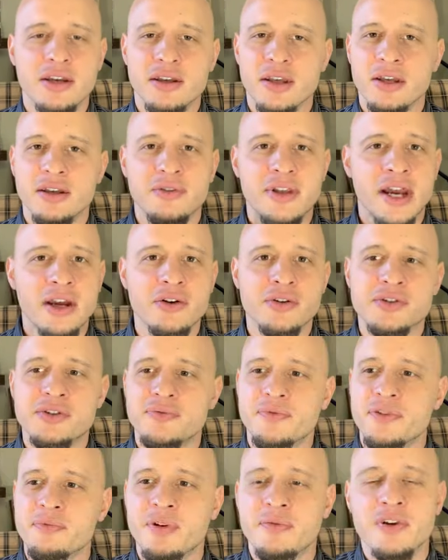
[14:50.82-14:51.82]
that
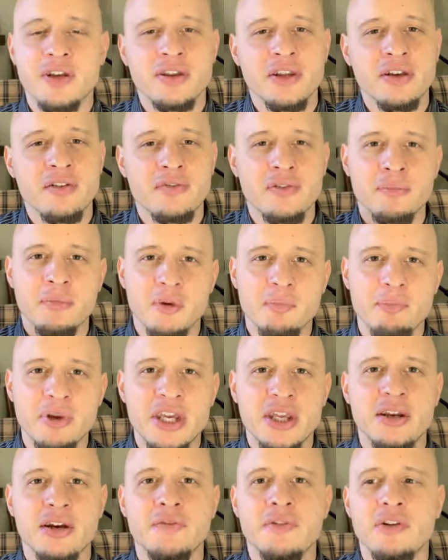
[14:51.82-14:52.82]
goes from everything from the
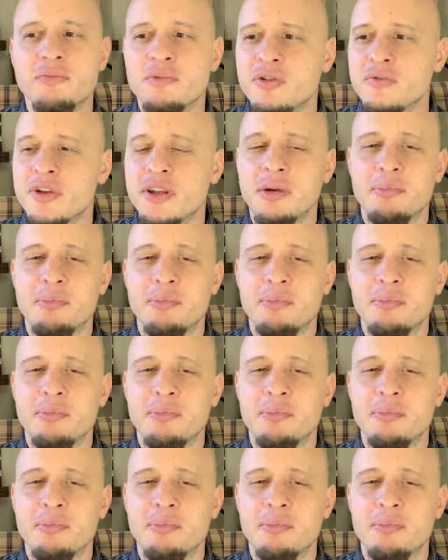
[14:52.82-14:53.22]
beat of the movie,